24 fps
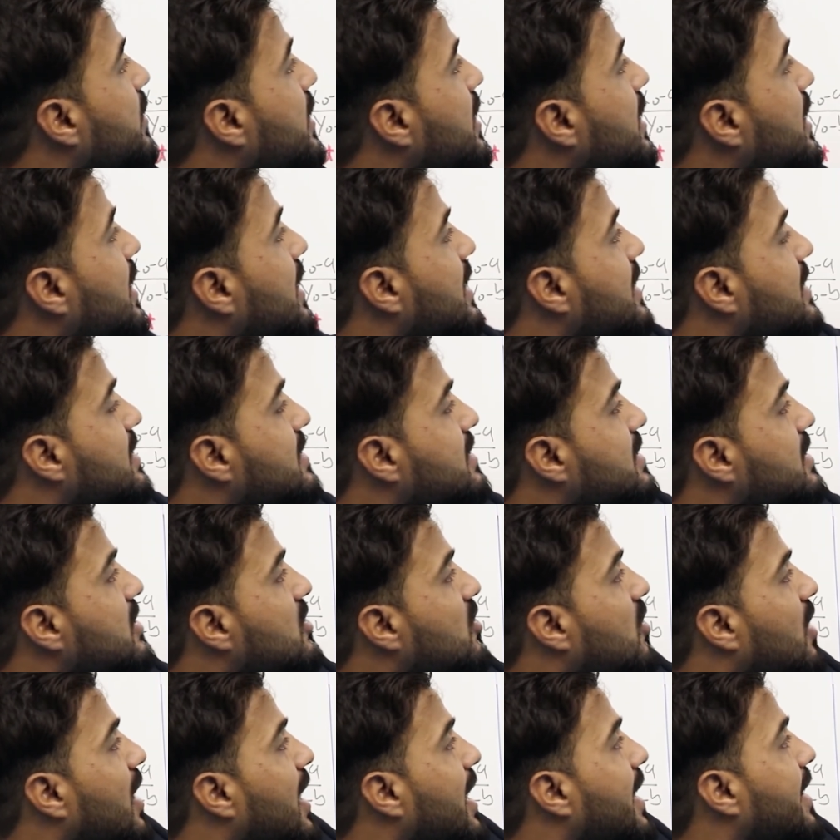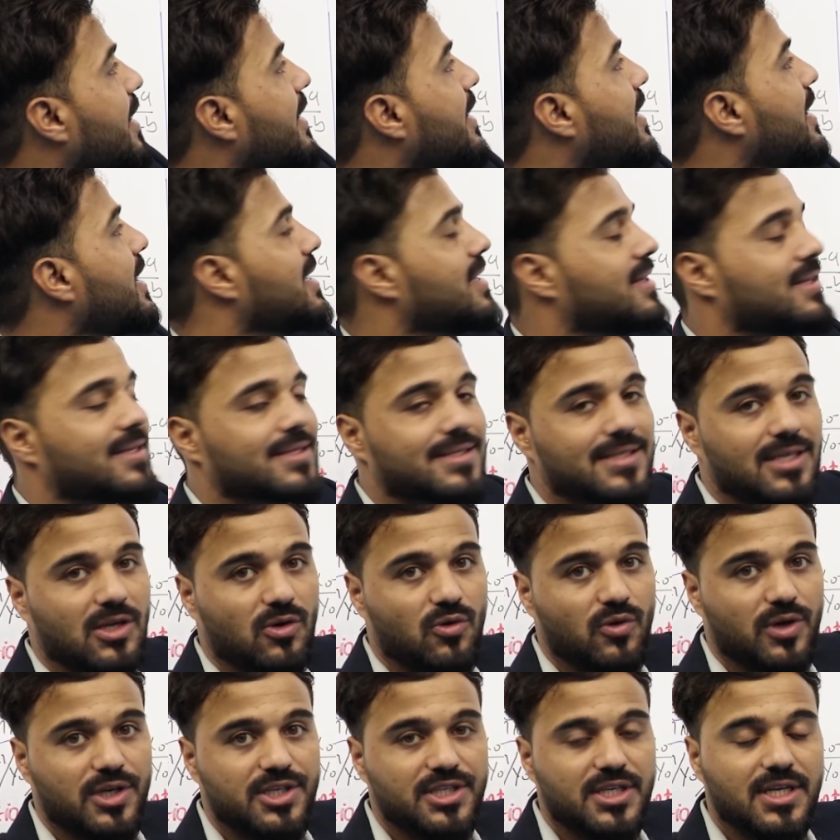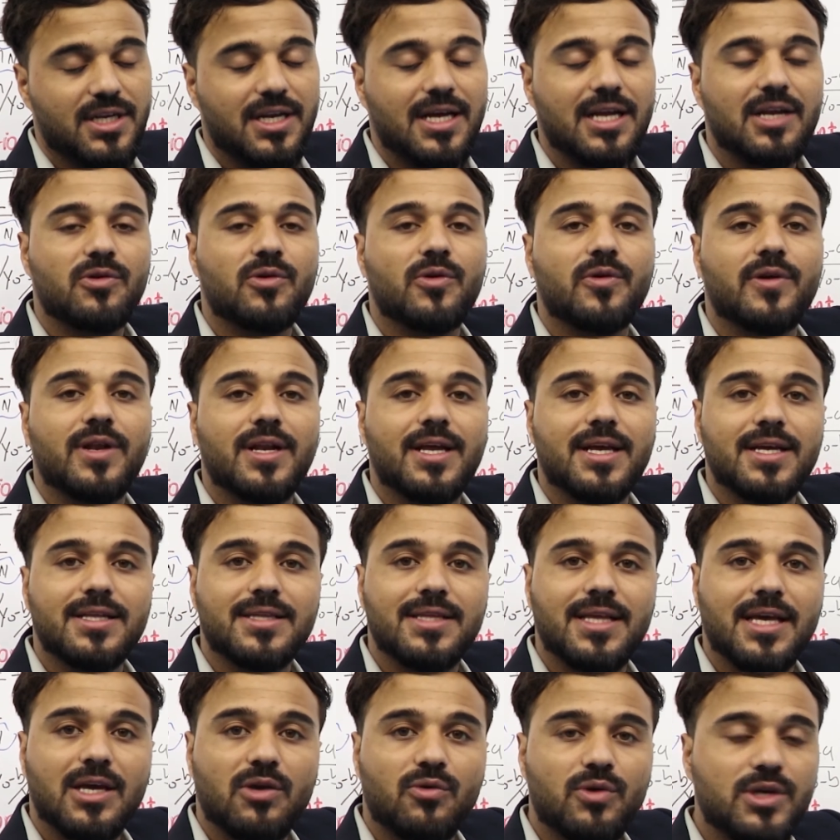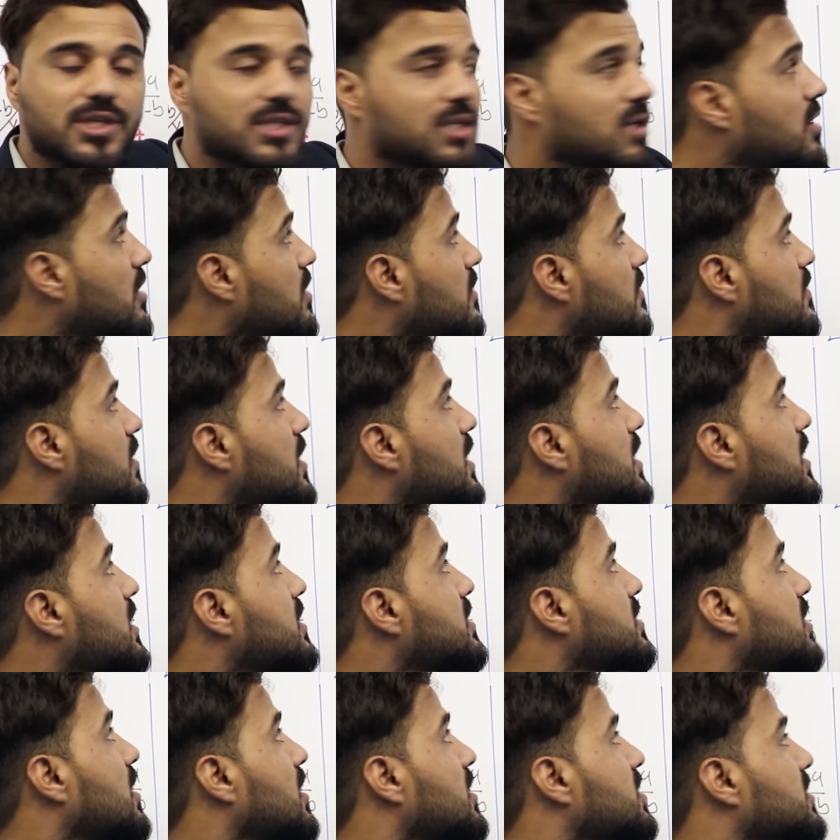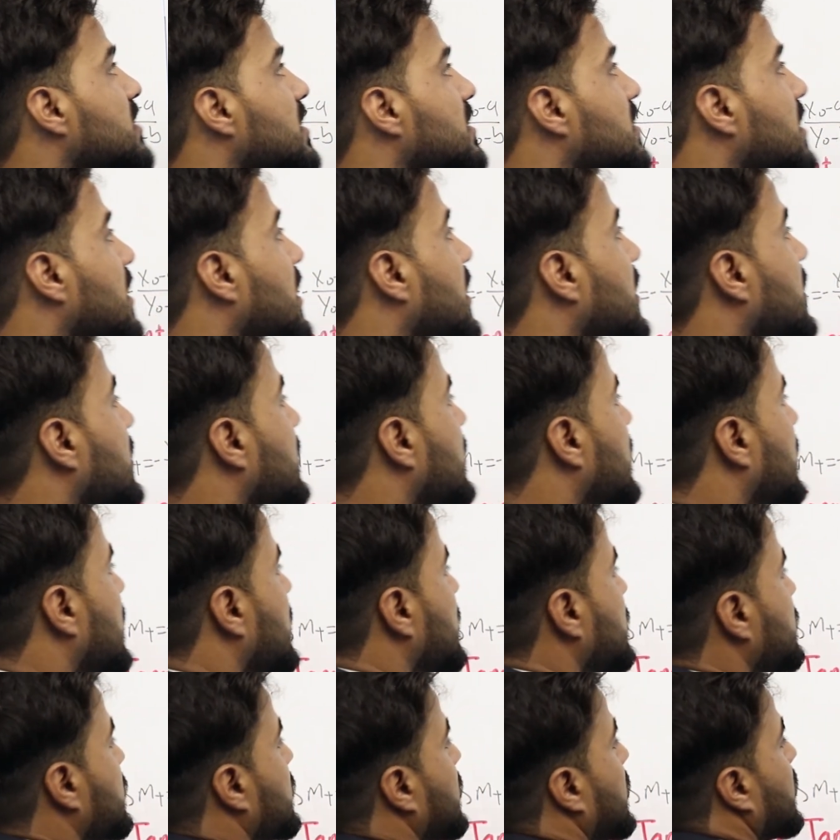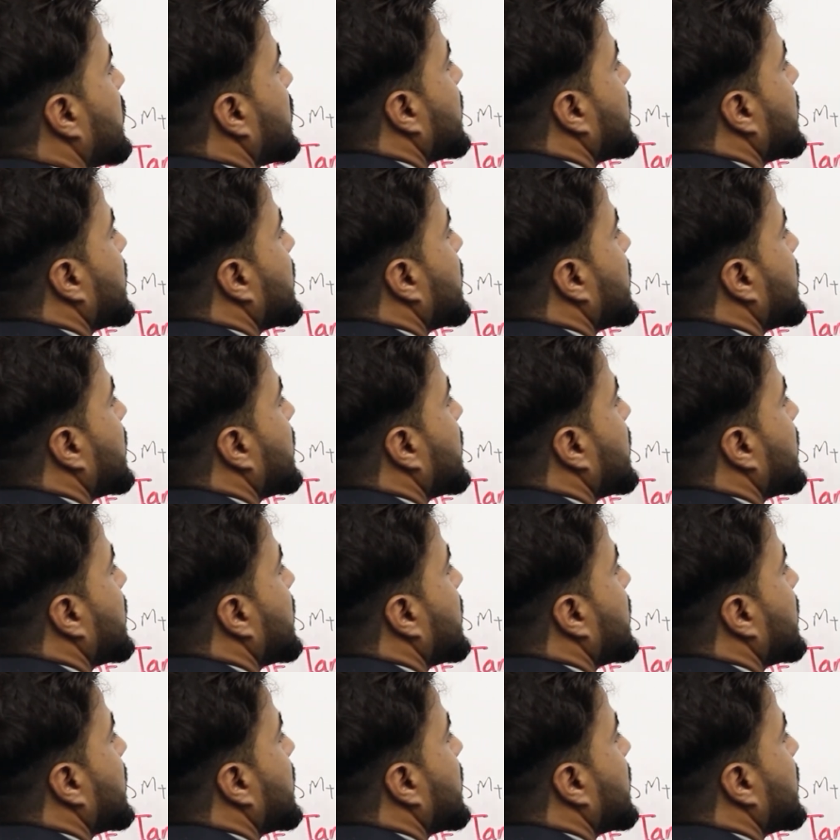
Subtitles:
b, x0 and a in this equation, and we will get the equation of tangent line. So